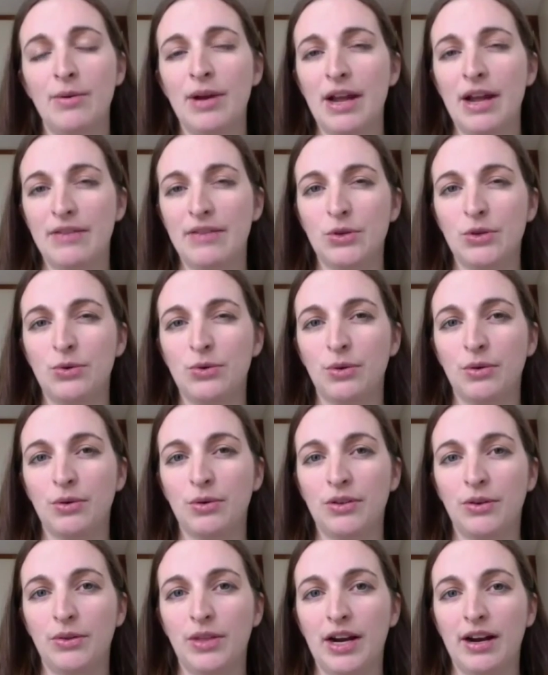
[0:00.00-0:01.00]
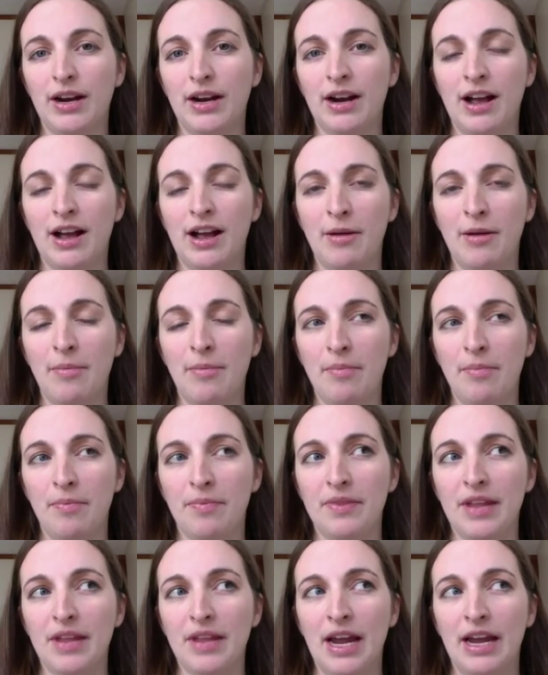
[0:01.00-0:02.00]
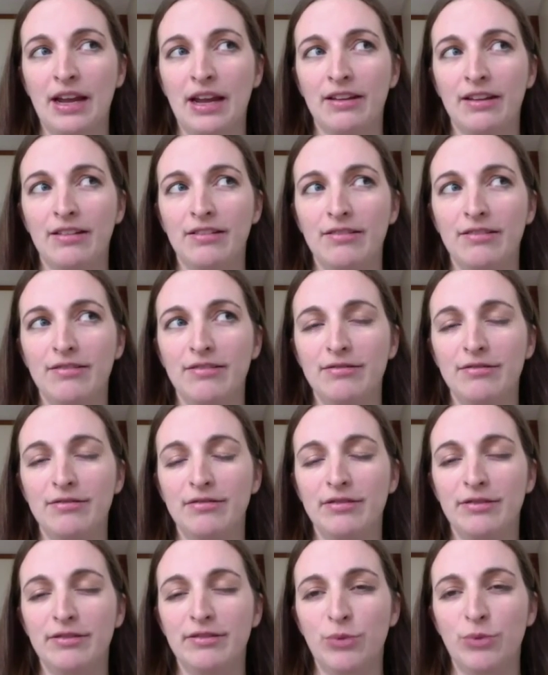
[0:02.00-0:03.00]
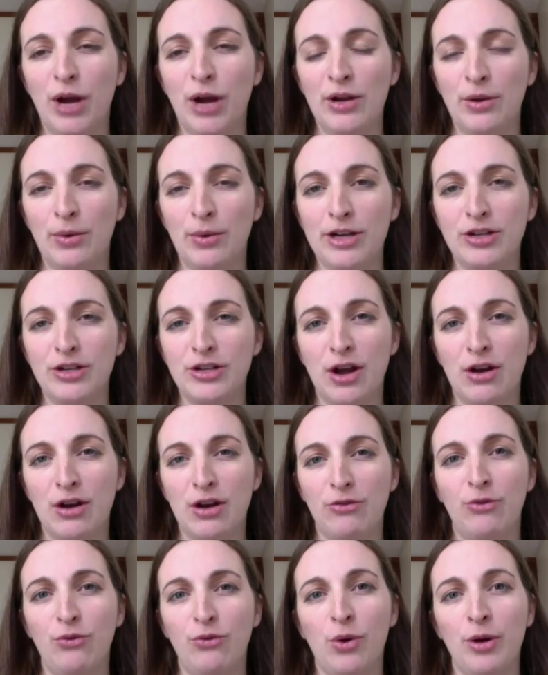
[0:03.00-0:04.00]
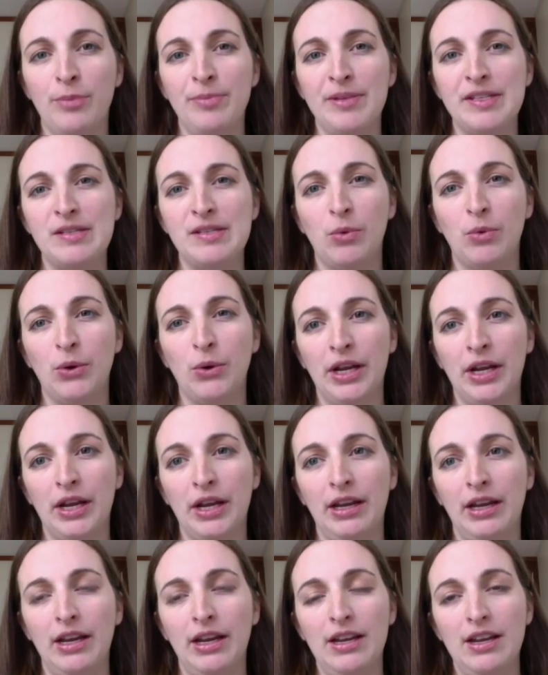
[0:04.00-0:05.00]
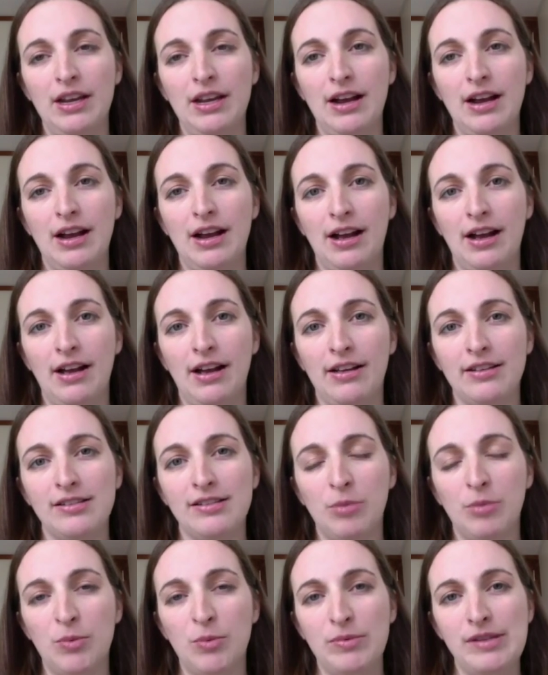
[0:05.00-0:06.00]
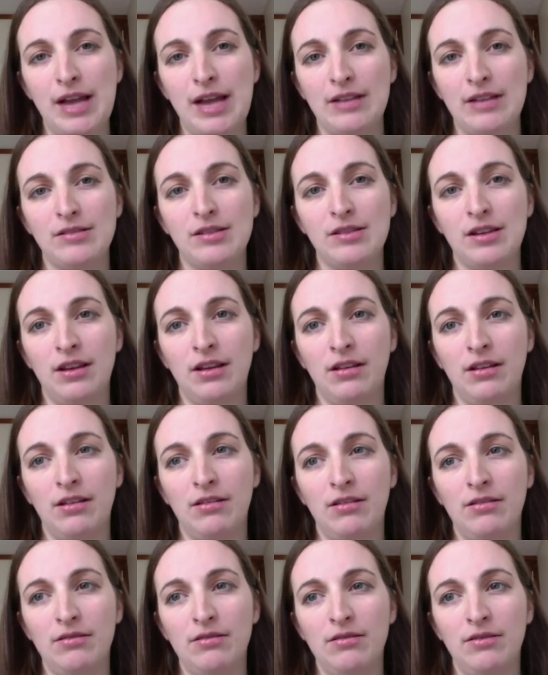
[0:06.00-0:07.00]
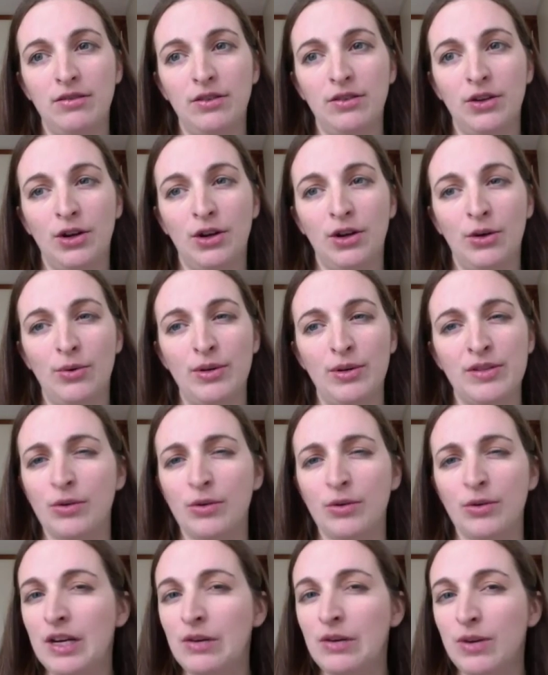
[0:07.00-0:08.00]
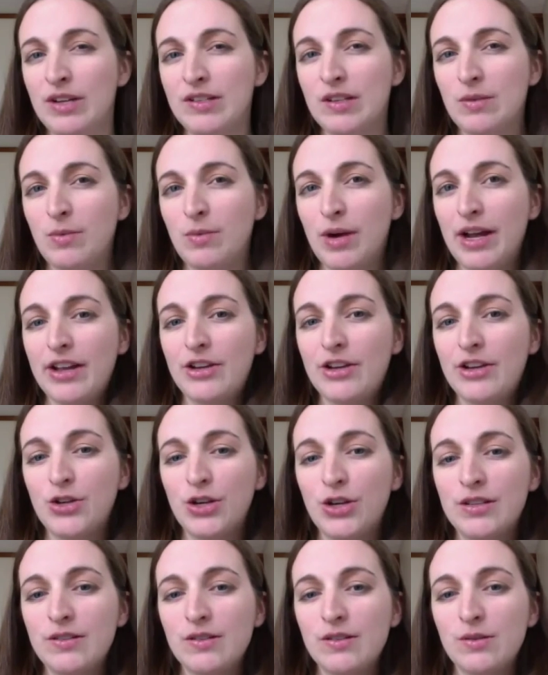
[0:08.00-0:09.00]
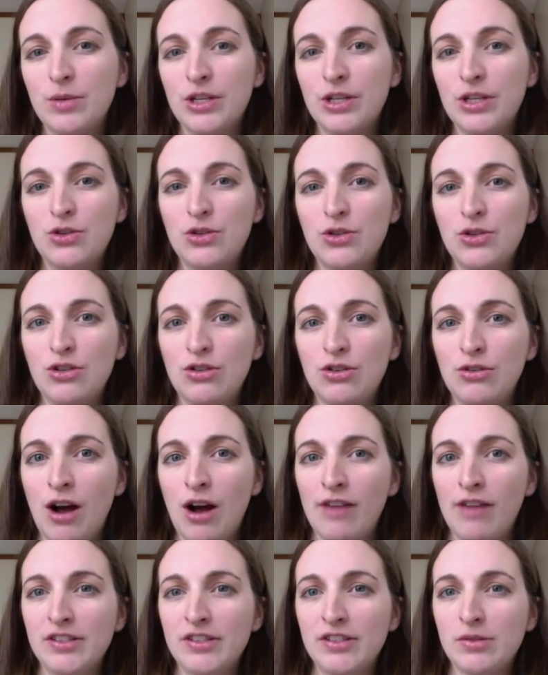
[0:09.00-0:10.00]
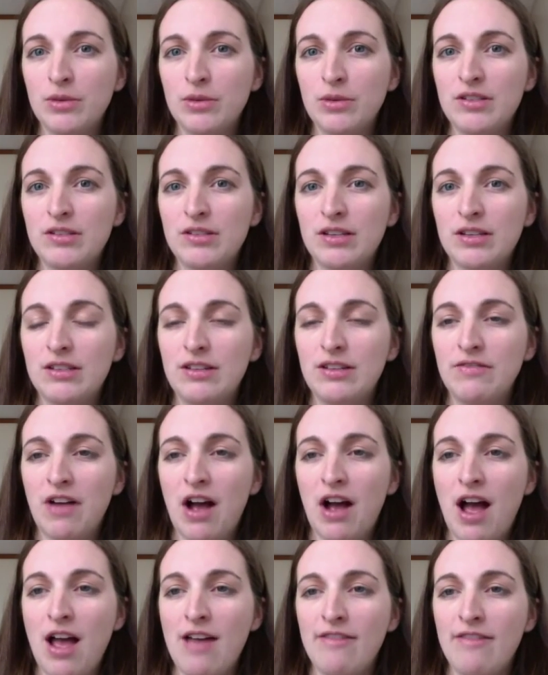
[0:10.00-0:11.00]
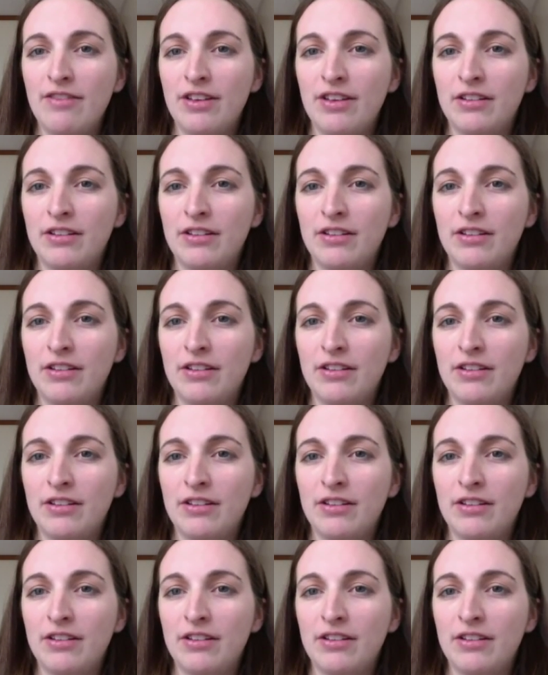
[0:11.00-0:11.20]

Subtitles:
I would have to agree with you there. I read a question on a forum this morning. Someone was asking, is there any reason why I shouldn't switch to Office 365?